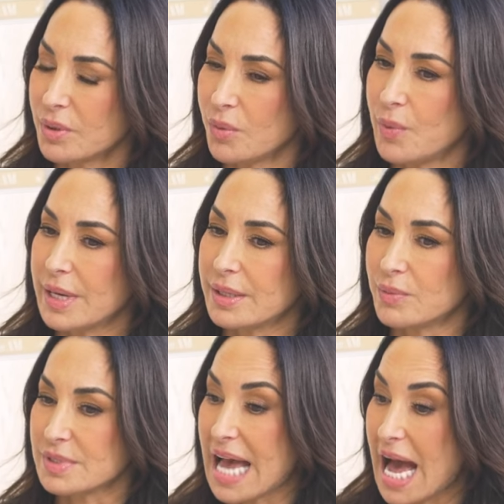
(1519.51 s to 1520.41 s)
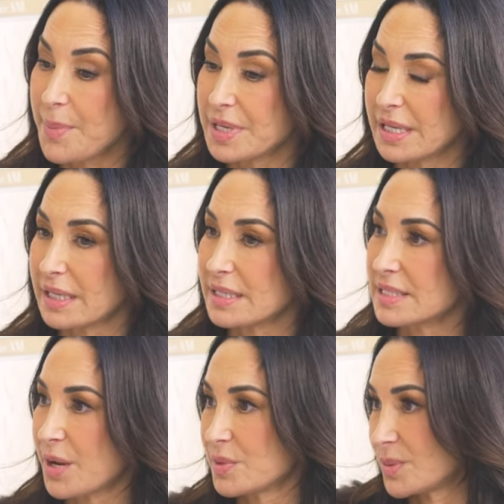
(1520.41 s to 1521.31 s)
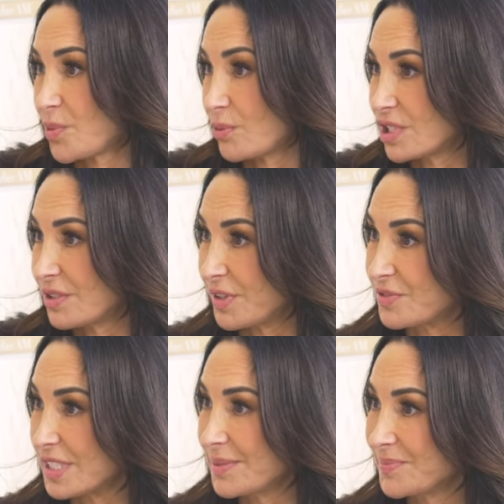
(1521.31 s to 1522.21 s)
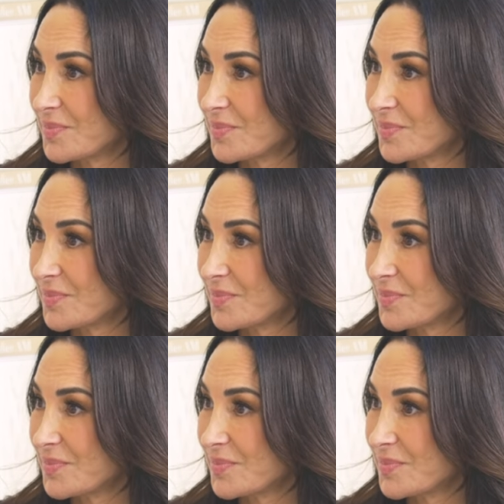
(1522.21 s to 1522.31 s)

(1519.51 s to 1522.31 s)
what was happening is I was approaching 50